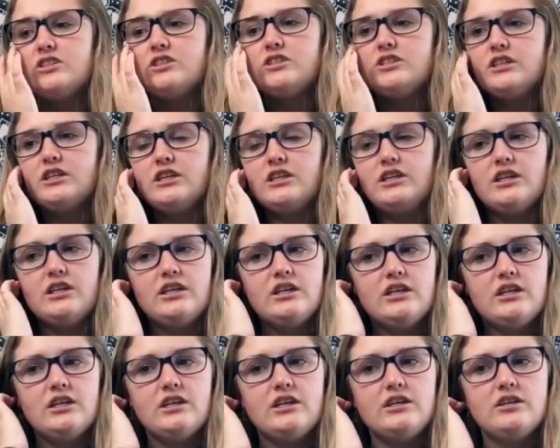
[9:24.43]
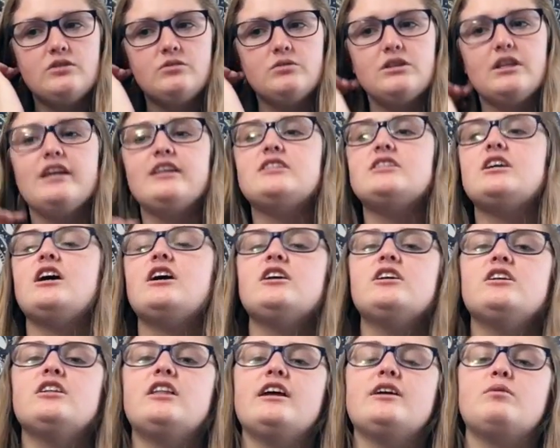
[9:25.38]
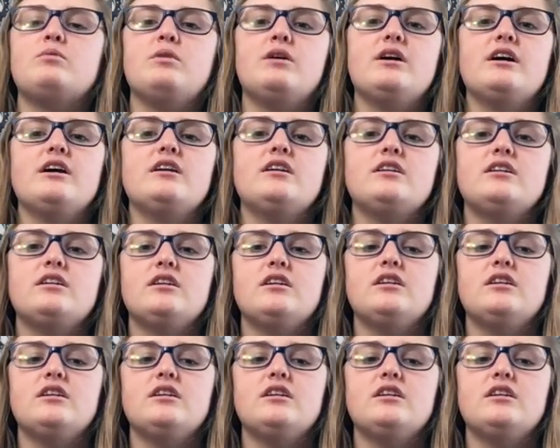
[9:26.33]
She would like tell you like what